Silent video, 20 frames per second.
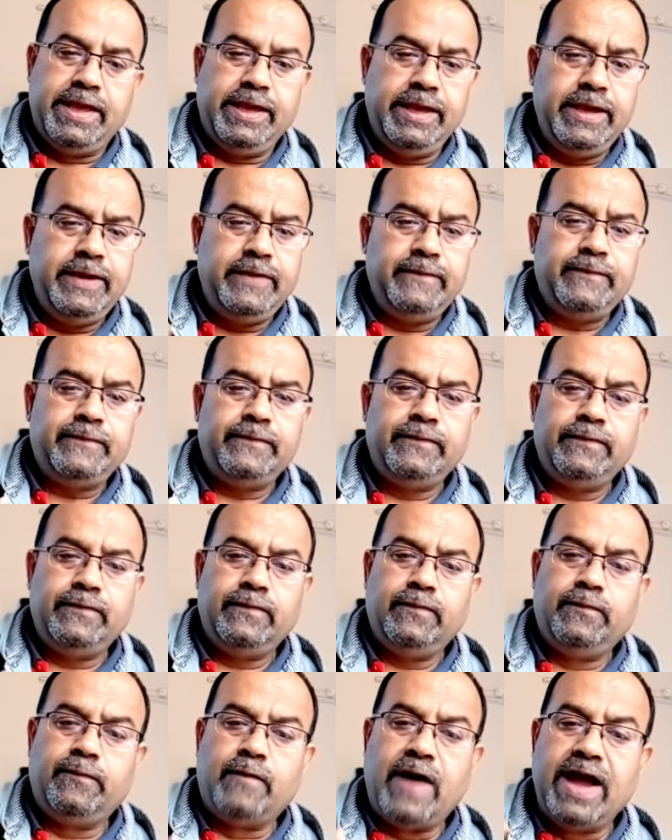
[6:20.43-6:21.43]
If
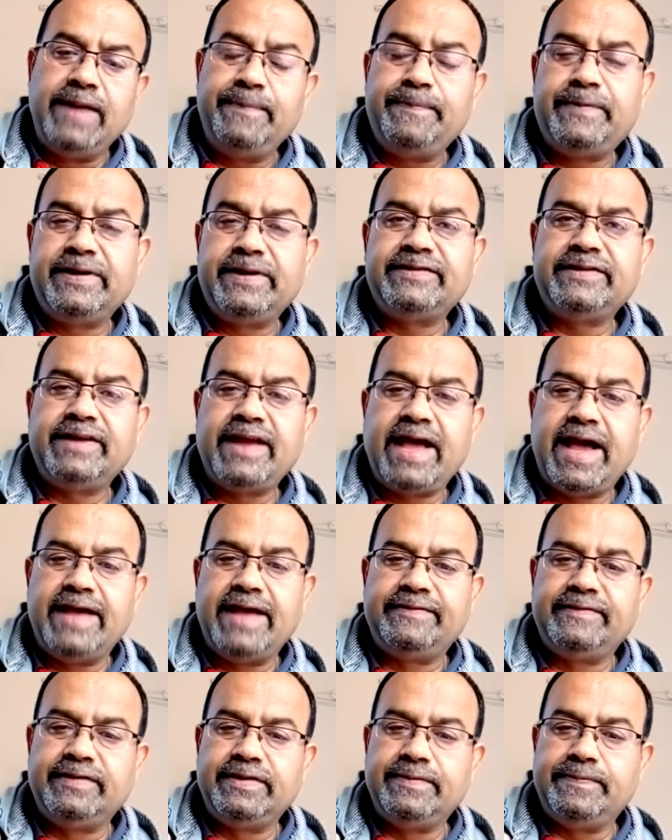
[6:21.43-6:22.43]
one person
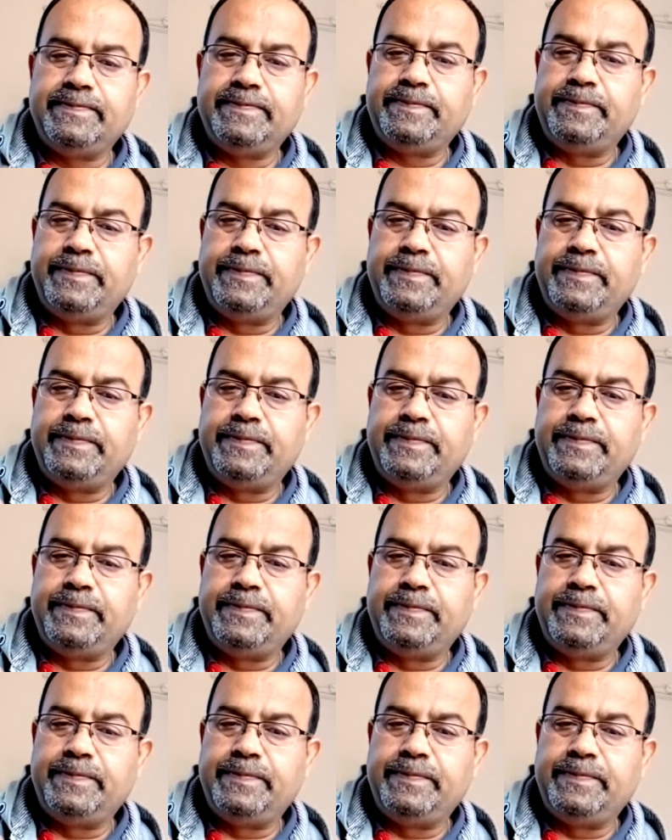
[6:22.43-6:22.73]
has a